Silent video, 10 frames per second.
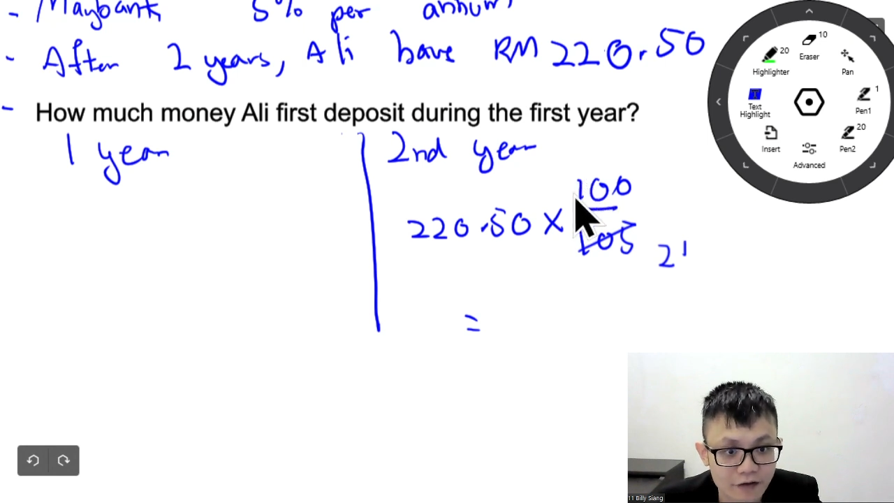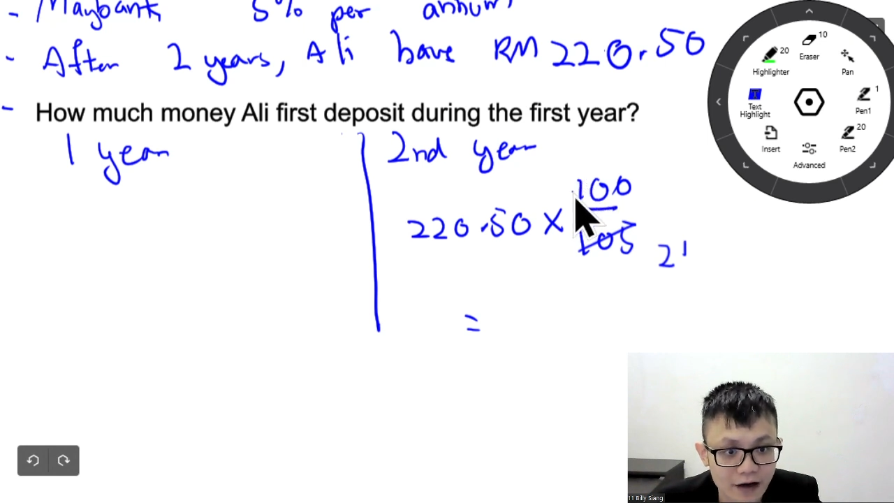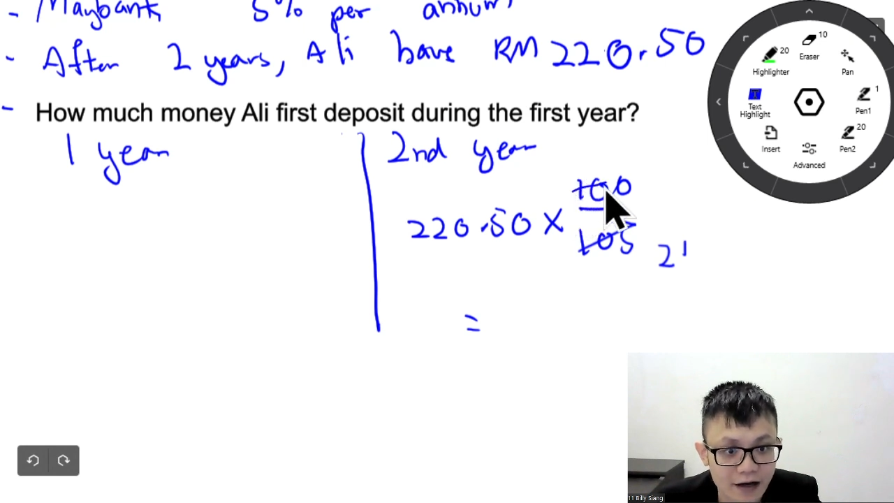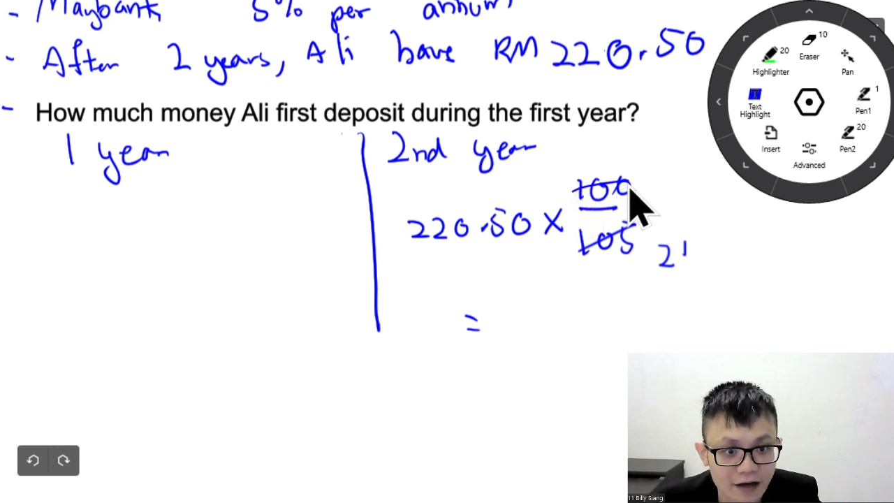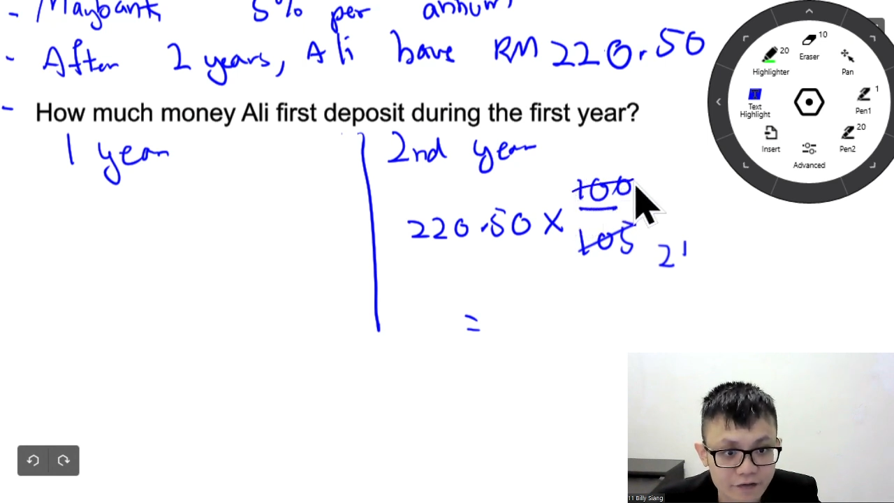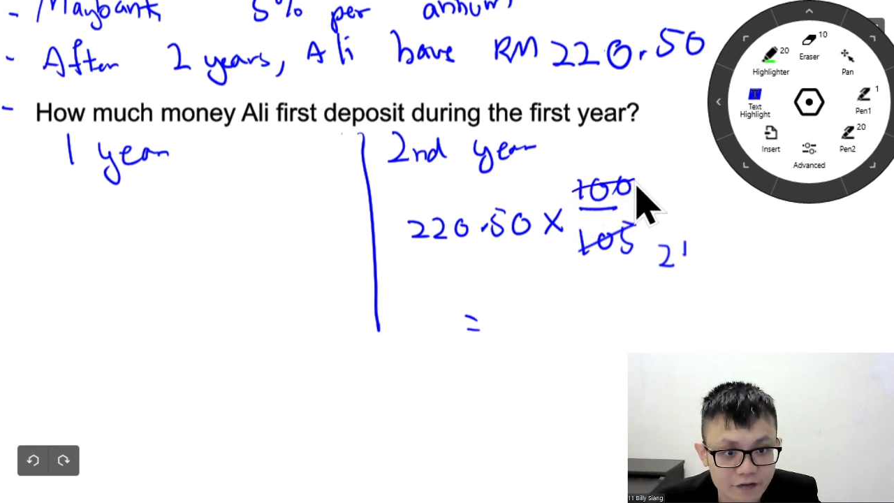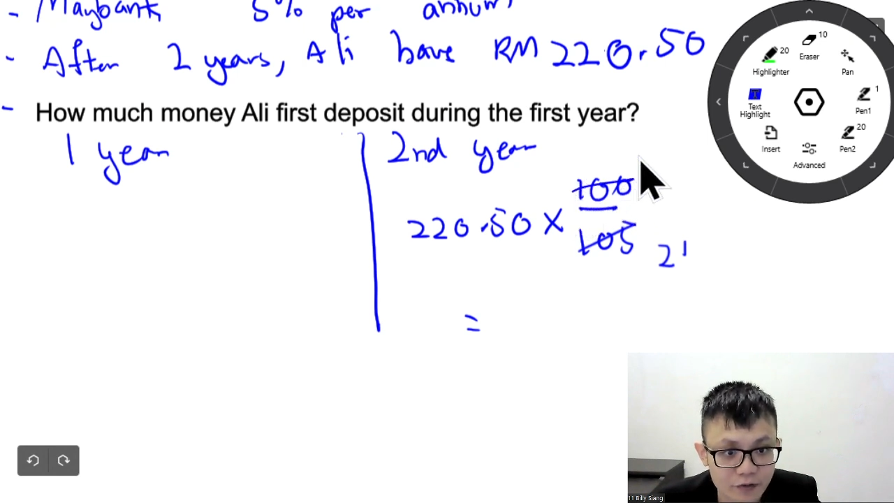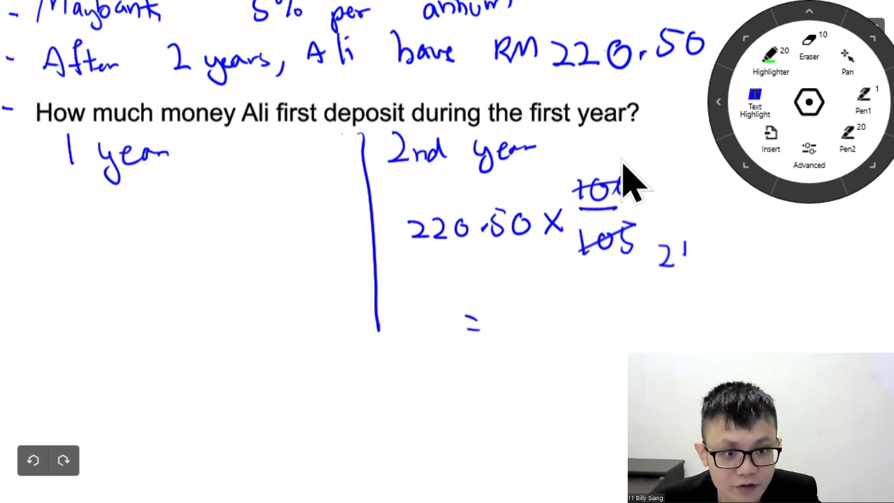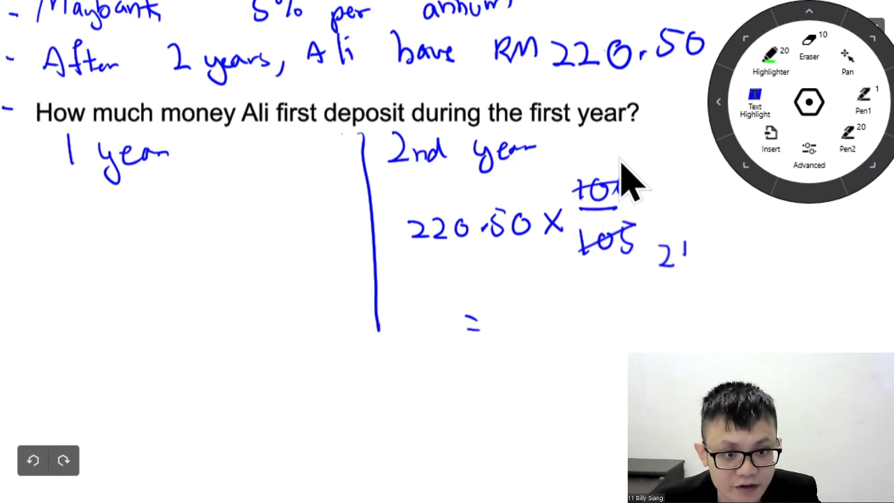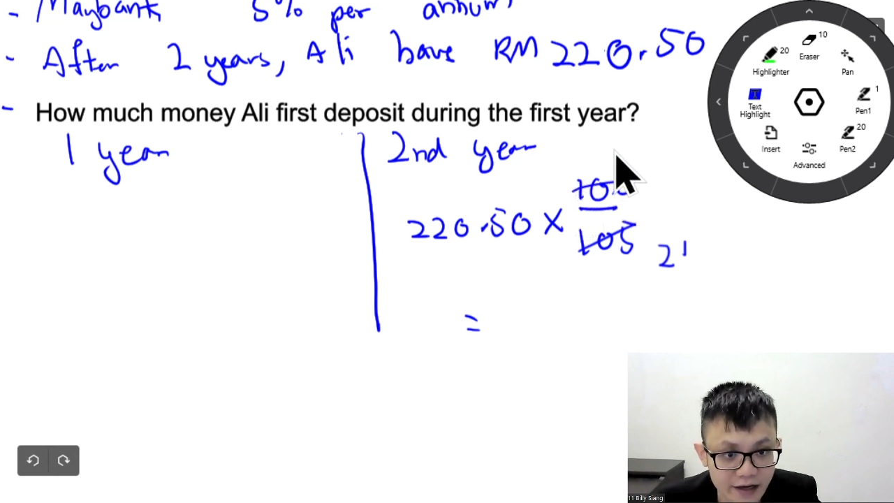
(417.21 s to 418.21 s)
5, you
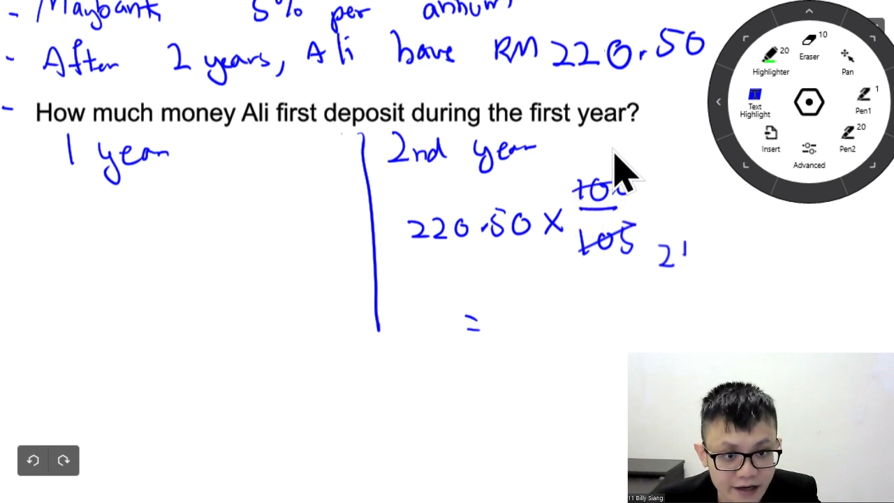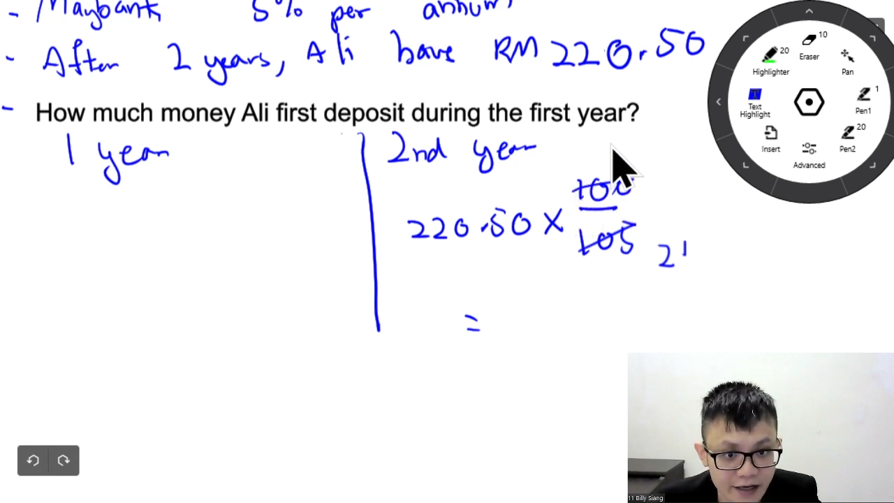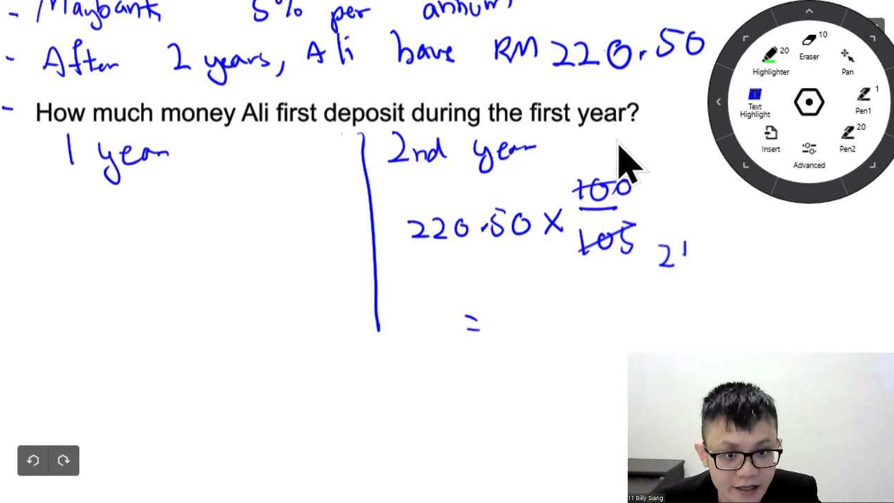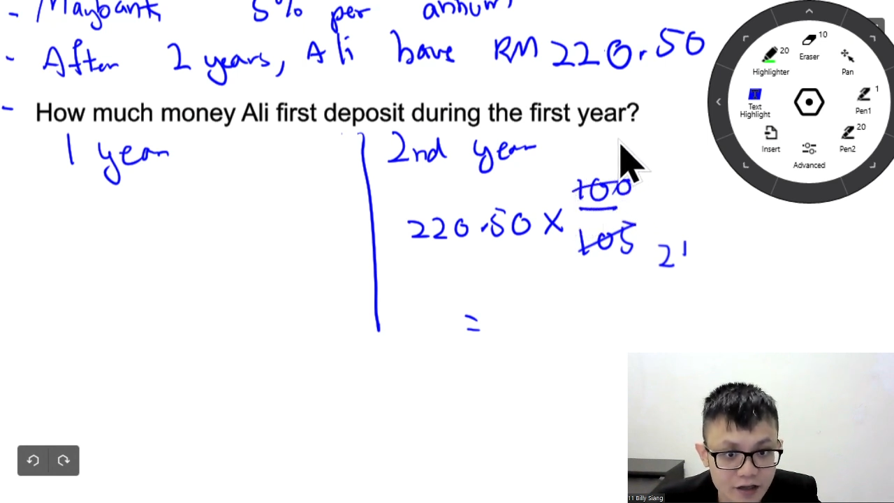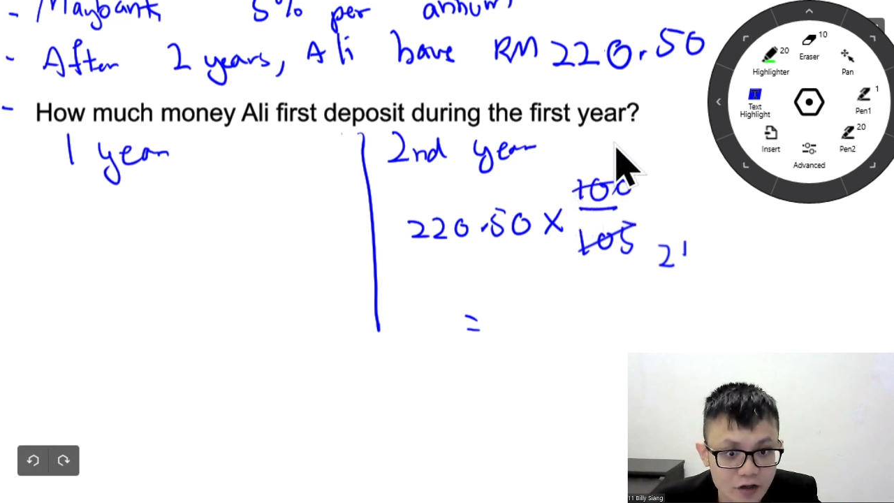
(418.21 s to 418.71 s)
will get